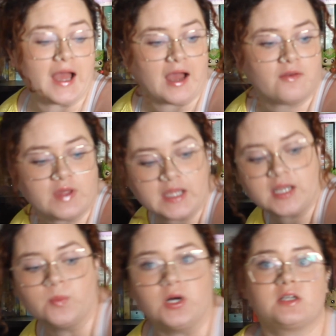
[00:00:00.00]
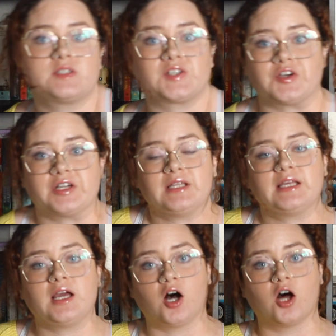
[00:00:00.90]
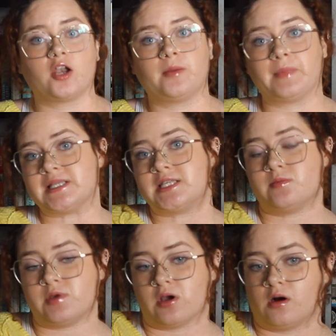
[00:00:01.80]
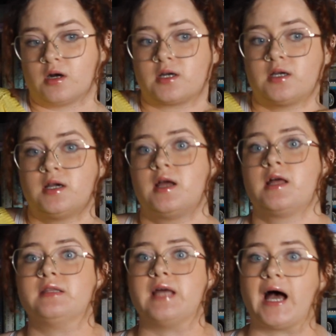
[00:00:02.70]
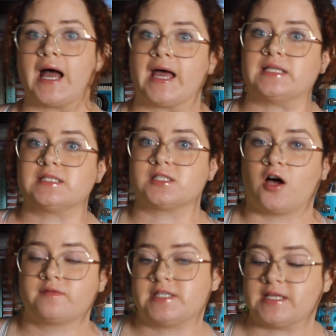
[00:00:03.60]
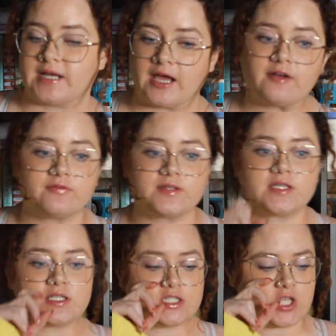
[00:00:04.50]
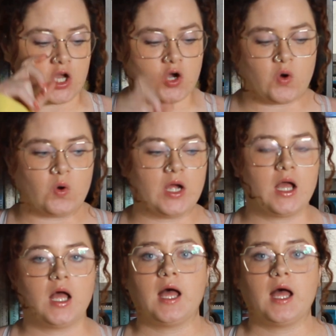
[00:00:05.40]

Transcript: have any books currently on my TBR that I had soft DNF'd, so